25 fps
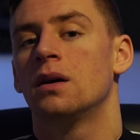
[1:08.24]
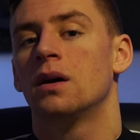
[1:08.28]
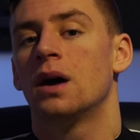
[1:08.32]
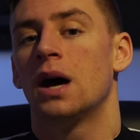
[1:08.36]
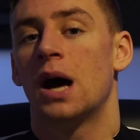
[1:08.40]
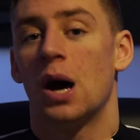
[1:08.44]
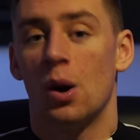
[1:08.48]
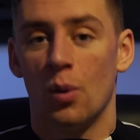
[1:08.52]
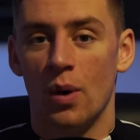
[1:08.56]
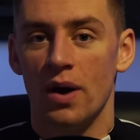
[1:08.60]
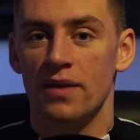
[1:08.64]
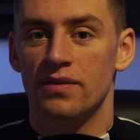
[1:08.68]

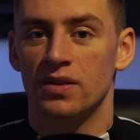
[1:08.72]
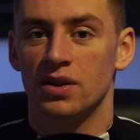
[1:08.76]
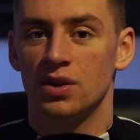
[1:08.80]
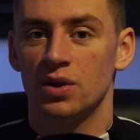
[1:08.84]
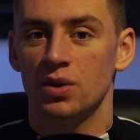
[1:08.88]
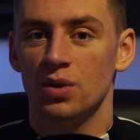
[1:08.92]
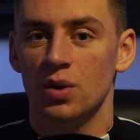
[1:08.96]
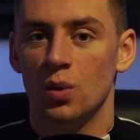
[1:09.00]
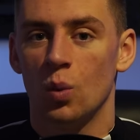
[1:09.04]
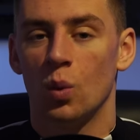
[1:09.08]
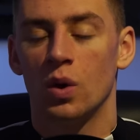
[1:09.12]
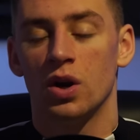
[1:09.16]
However,
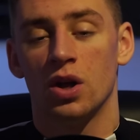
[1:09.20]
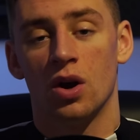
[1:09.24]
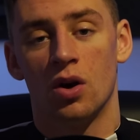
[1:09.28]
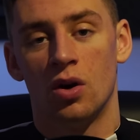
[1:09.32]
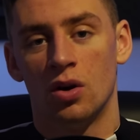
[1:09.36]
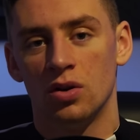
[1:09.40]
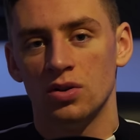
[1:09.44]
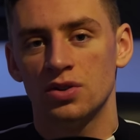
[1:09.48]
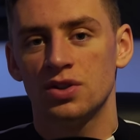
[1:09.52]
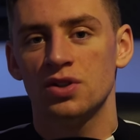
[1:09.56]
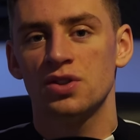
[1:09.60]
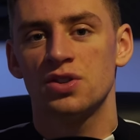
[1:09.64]
when you
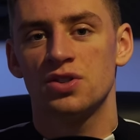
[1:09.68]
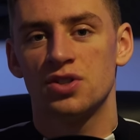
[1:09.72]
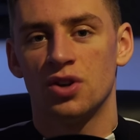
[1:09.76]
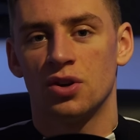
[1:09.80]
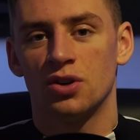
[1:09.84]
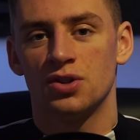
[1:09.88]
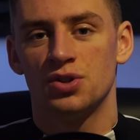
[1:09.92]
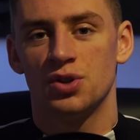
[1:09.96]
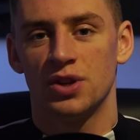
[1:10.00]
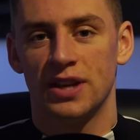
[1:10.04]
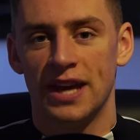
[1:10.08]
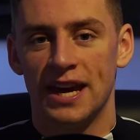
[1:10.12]
also
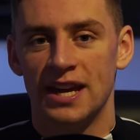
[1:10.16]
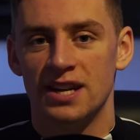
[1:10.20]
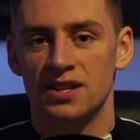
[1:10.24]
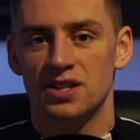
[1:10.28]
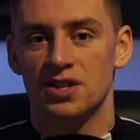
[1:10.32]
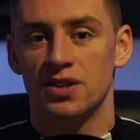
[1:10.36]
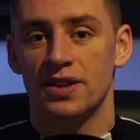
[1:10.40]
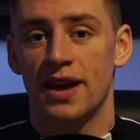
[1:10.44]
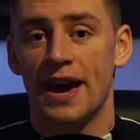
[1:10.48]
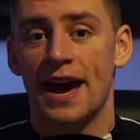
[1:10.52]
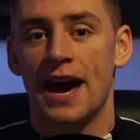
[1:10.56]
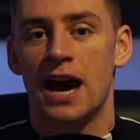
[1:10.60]
start to get into
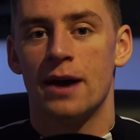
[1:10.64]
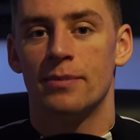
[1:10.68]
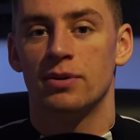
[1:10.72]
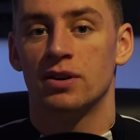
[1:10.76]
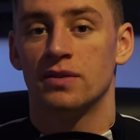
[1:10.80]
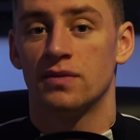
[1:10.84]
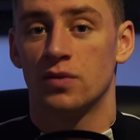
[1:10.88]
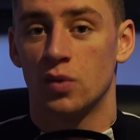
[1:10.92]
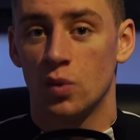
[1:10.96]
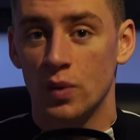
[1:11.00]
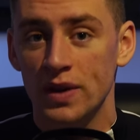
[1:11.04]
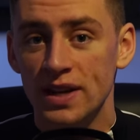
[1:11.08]
the habit
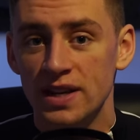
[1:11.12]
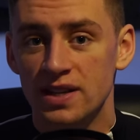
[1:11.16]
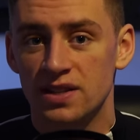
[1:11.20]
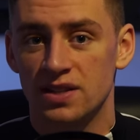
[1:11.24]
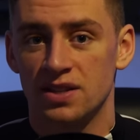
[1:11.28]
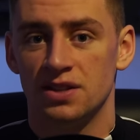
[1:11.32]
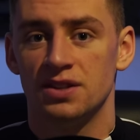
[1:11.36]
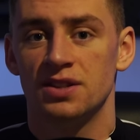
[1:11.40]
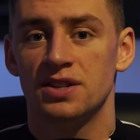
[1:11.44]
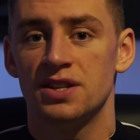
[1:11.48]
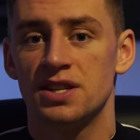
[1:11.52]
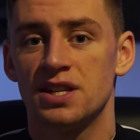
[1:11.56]
of
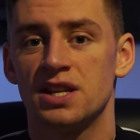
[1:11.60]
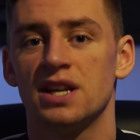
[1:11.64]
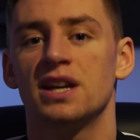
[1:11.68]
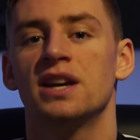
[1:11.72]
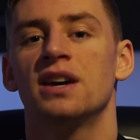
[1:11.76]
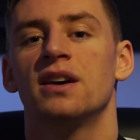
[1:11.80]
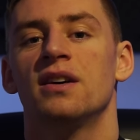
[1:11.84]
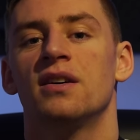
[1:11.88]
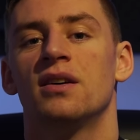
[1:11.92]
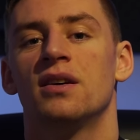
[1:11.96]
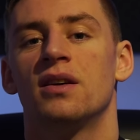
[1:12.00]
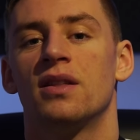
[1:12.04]
research,
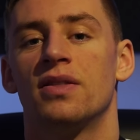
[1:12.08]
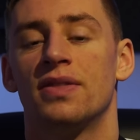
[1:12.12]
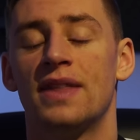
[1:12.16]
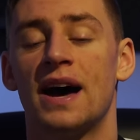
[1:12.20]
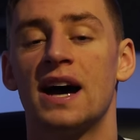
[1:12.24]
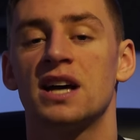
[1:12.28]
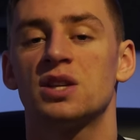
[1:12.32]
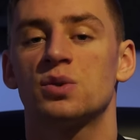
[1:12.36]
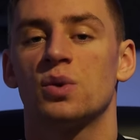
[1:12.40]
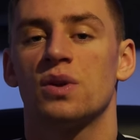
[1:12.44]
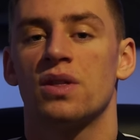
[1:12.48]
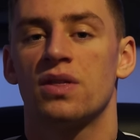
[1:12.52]

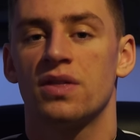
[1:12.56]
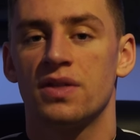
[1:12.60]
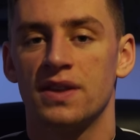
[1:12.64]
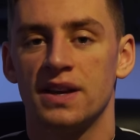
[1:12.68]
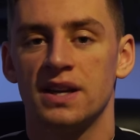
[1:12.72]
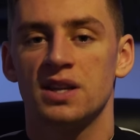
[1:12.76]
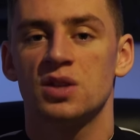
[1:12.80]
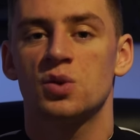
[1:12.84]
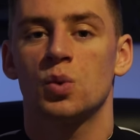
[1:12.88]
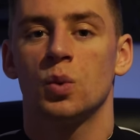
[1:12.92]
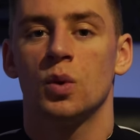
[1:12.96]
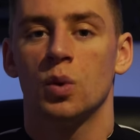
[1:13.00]
that's when
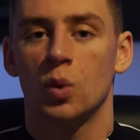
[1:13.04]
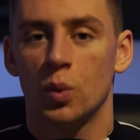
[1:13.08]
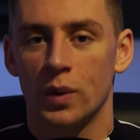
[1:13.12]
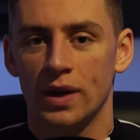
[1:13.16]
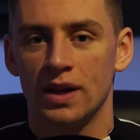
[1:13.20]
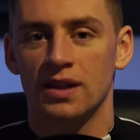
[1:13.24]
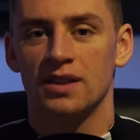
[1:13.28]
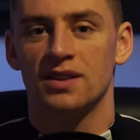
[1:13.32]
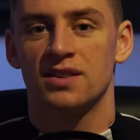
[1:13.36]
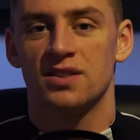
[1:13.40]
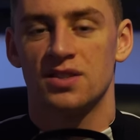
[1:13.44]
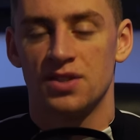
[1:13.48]
things will
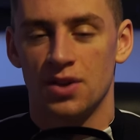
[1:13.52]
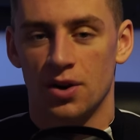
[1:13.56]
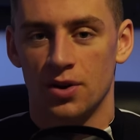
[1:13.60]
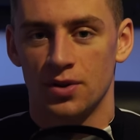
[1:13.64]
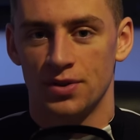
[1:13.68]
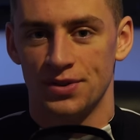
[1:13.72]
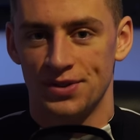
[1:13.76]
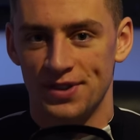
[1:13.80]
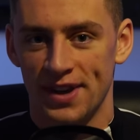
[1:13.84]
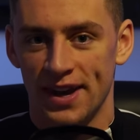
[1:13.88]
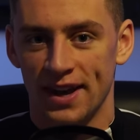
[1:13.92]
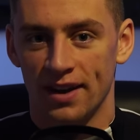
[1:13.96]
really start
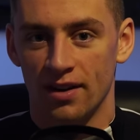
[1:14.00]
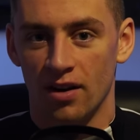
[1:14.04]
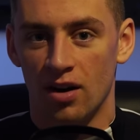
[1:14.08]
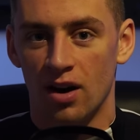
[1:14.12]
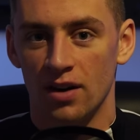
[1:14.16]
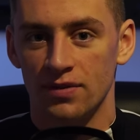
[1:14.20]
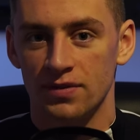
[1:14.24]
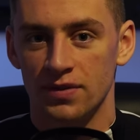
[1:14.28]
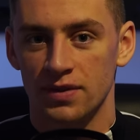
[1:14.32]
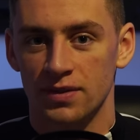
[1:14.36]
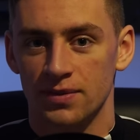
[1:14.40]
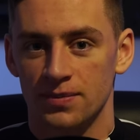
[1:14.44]
to take
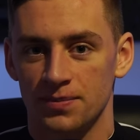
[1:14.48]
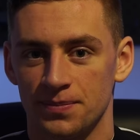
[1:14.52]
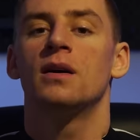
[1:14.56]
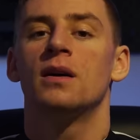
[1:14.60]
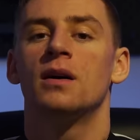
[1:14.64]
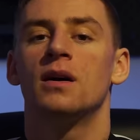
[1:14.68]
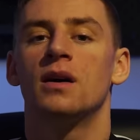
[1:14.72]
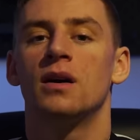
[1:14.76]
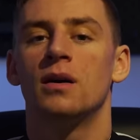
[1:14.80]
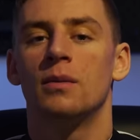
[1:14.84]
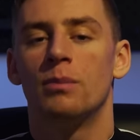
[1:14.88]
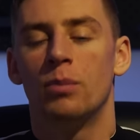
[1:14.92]
off.
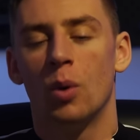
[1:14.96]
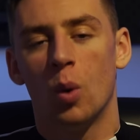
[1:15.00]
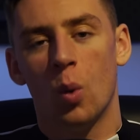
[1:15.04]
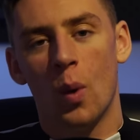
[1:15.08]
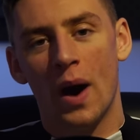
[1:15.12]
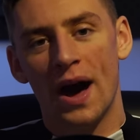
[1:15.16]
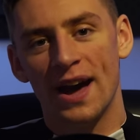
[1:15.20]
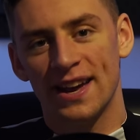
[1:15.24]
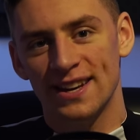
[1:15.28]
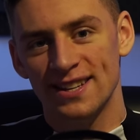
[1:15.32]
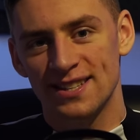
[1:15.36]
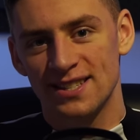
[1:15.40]
But
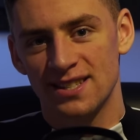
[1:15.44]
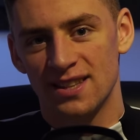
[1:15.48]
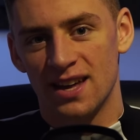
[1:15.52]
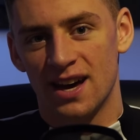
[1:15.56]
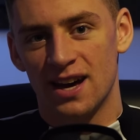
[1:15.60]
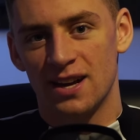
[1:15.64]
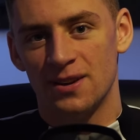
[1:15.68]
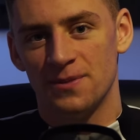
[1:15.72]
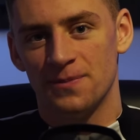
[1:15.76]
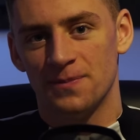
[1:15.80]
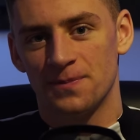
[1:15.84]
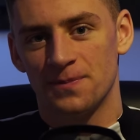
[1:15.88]
why is that?